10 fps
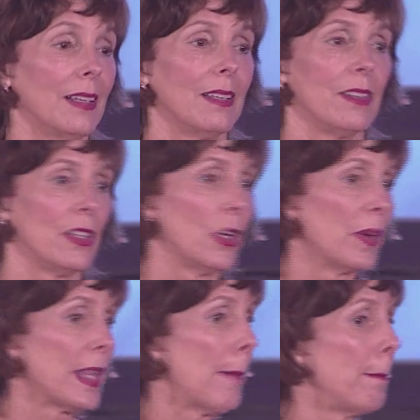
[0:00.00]
Do you know
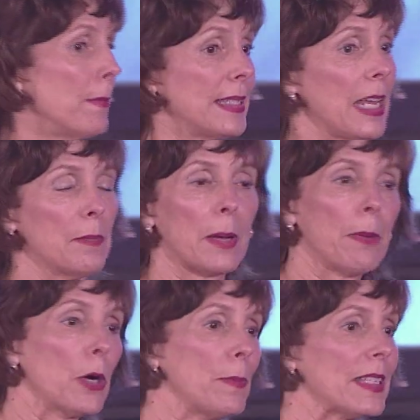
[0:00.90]
what that statement of
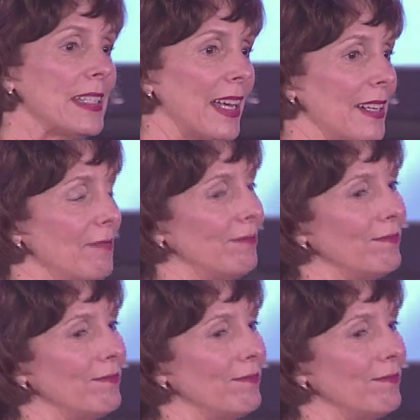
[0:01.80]
purpose said?